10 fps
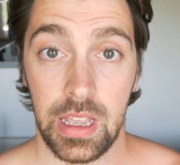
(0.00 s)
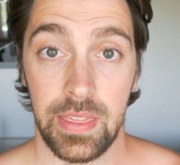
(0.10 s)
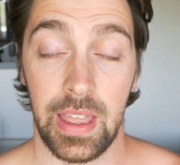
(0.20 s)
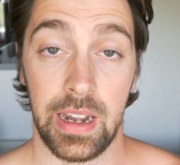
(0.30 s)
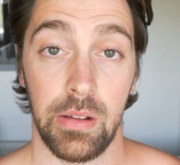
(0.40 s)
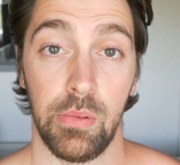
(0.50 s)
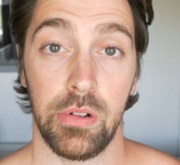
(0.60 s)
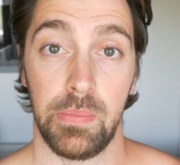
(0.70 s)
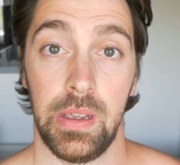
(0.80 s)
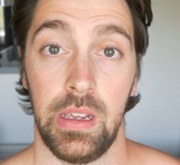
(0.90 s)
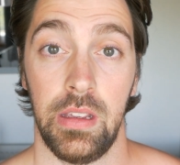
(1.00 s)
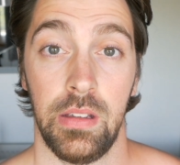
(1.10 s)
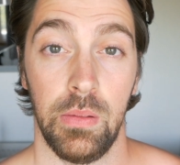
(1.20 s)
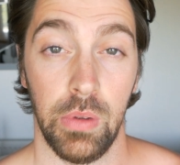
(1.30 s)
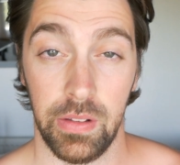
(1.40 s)
then it would be
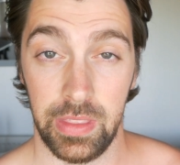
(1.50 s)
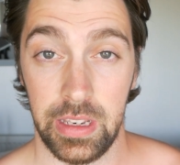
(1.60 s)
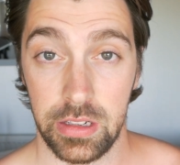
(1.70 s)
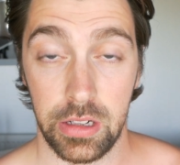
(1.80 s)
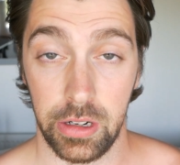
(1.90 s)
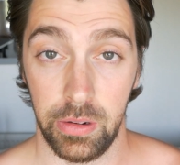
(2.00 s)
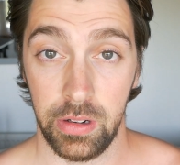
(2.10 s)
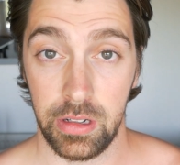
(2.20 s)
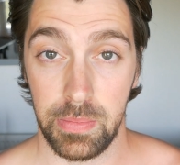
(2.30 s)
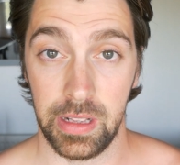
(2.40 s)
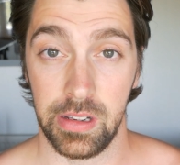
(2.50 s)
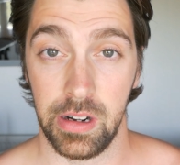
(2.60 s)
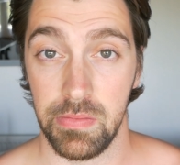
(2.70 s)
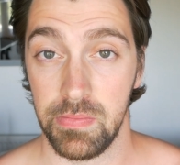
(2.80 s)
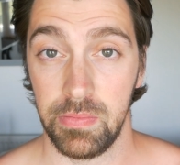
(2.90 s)
one of these two, depending
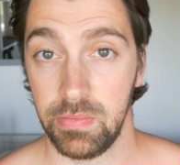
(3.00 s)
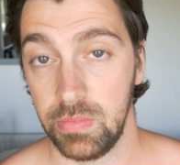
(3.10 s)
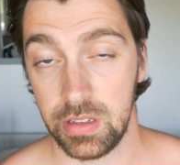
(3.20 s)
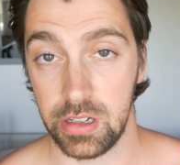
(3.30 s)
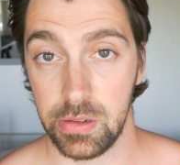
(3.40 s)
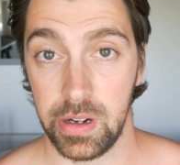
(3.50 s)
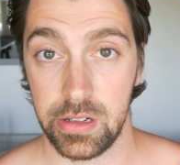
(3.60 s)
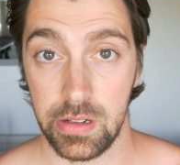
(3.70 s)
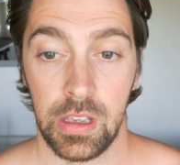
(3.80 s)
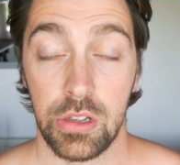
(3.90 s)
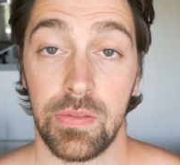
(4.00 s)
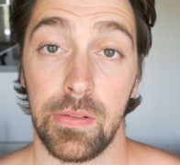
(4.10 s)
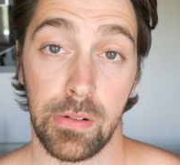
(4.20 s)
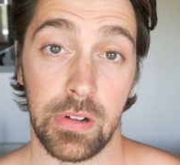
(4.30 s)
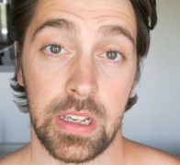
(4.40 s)
on situation. So if you've
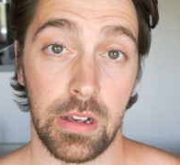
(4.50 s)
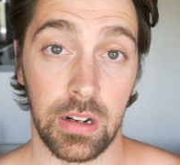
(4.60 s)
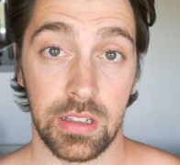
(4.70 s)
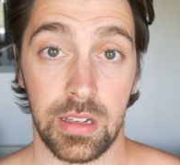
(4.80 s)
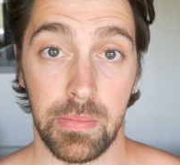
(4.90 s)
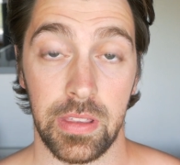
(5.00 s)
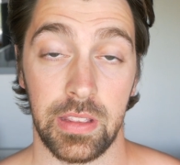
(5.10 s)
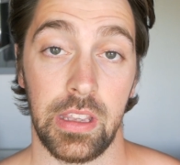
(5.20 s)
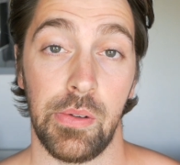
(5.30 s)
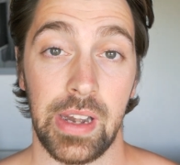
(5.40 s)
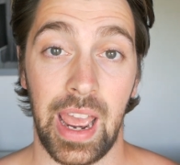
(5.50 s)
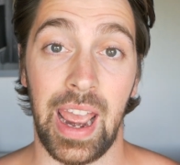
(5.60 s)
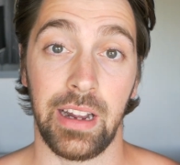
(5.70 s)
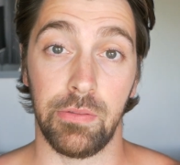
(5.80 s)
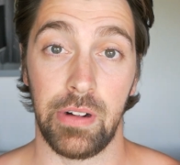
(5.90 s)
already got something that you can
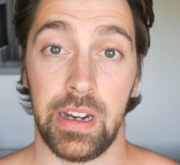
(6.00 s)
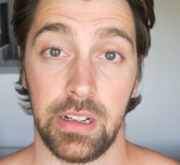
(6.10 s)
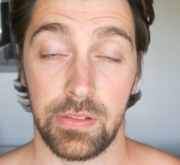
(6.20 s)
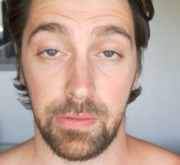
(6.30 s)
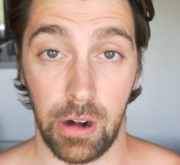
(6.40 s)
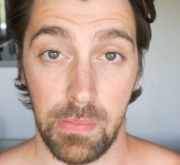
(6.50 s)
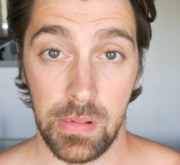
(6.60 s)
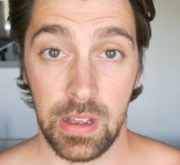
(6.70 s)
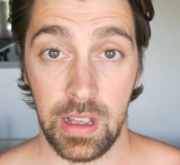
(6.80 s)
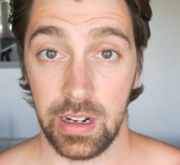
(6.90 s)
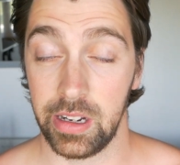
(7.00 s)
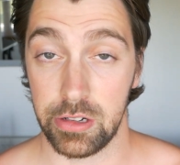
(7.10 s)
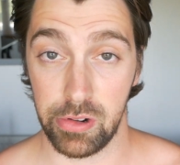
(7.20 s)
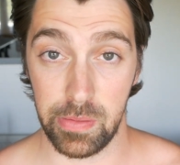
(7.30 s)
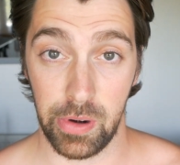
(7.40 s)
hang rings from, like a
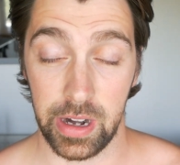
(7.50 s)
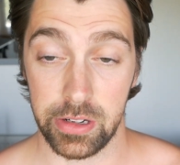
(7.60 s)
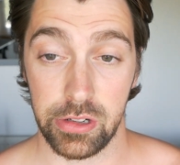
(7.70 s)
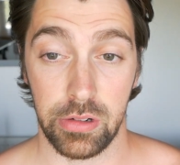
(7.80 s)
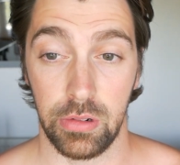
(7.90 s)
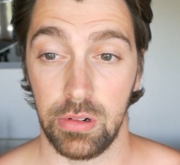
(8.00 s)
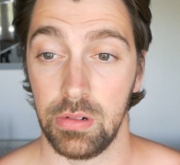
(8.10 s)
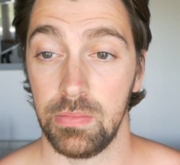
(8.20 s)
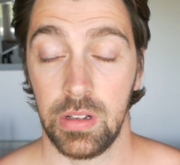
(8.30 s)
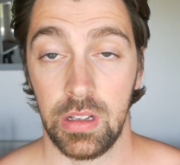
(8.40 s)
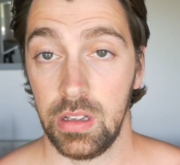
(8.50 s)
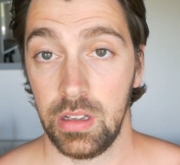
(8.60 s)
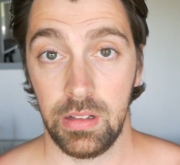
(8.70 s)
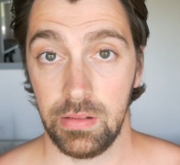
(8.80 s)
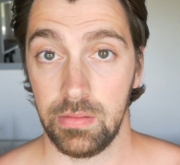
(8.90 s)
tree branch or,
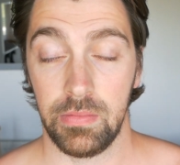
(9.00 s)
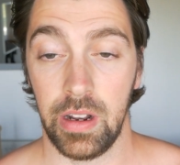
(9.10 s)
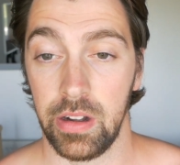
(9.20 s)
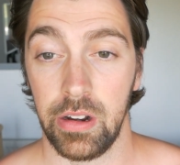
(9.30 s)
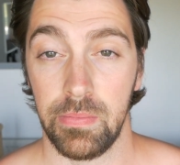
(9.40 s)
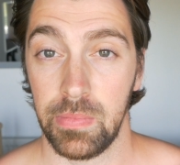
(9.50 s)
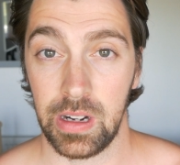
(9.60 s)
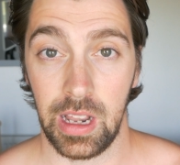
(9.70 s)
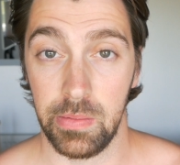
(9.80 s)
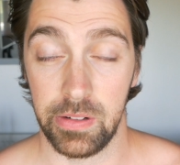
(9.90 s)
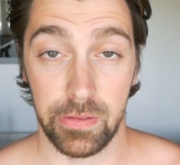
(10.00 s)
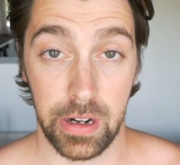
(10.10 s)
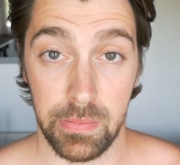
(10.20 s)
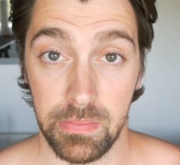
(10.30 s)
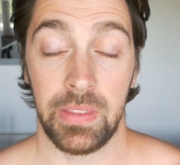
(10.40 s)
I don't know, a climbing
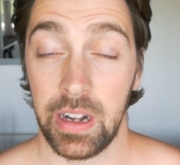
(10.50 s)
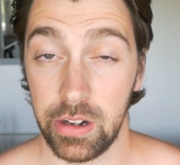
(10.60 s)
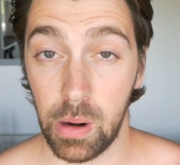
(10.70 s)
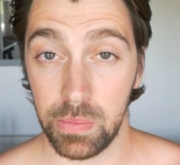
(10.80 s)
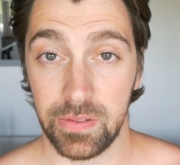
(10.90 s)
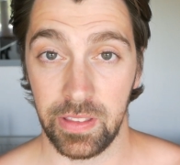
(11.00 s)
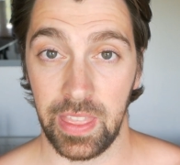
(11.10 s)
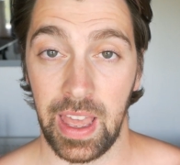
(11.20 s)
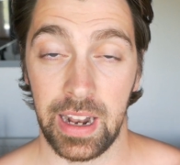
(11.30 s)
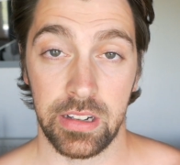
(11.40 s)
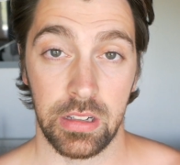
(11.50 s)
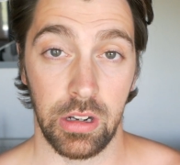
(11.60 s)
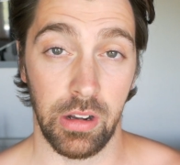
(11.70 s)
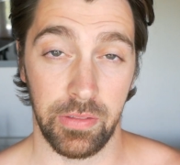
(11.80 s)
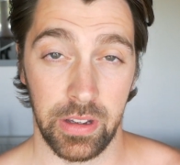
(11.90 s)
frame, then I'd opt for that
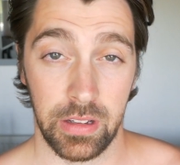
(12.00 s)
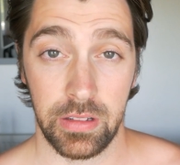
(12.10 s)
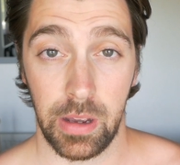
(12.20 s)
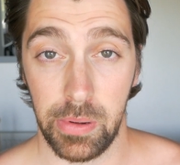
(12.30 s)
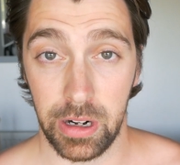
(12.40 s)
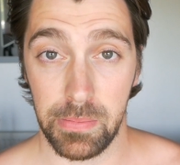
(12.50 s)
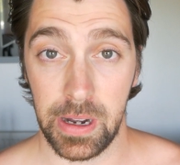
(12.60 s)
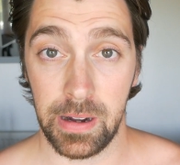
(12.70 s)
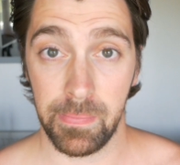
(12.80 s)
over a pull-up bar.